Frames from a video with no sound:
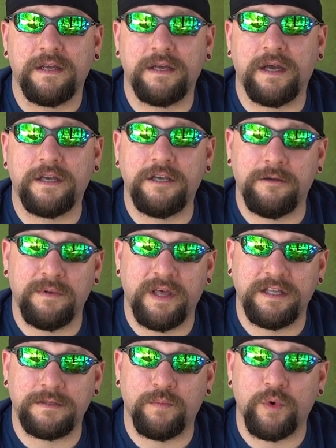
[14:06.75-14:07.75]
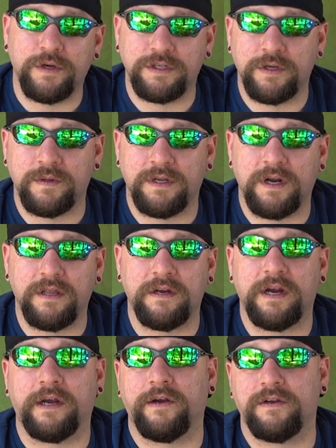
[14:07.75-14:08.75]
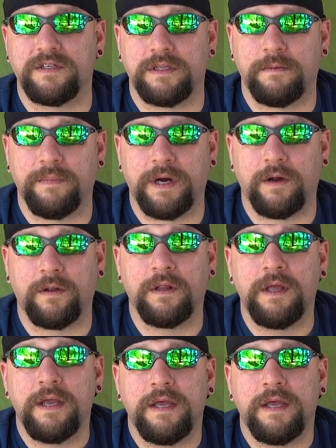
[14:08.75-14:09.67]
accumulates more so than other areas of the barrel,